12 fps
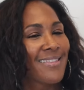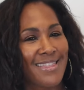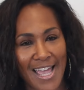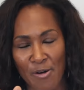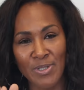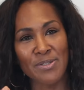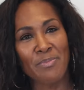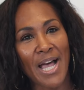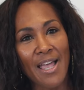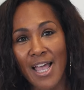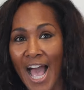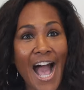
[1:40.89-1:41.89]
That was
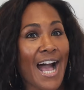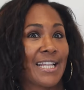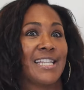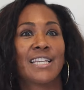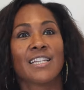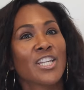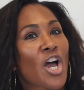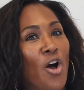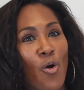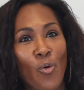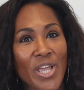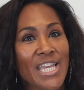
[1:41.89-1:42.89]
my, I didn't
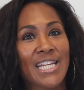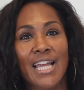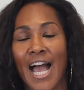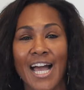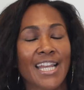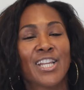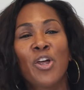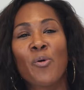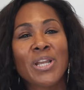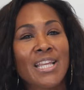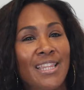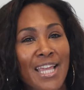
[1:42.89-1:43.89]
know. I didn't know
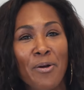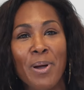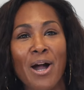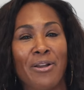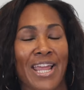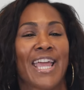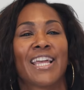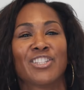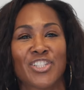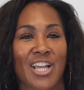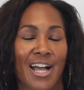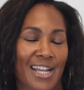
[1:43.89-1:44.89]
anything about
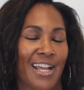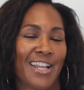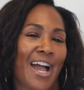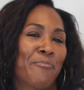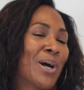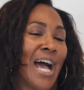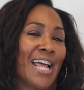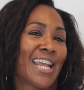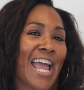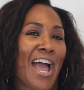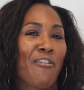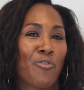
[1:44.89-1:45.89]
headshot, but I
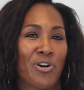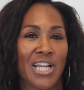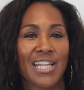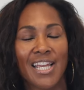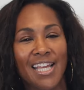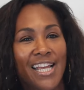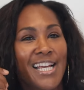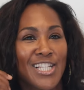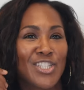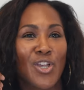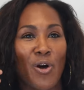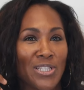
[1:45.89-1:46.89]
didn't have one.
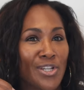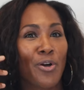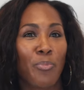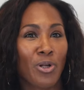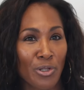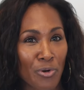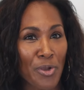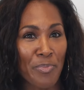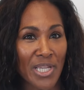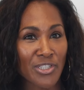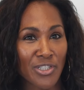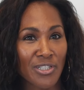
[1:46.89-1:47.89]
So I took a Polaroid
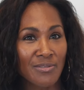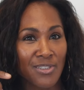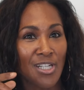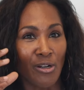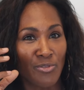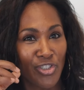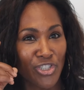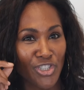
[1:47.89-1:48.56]
picture, you know,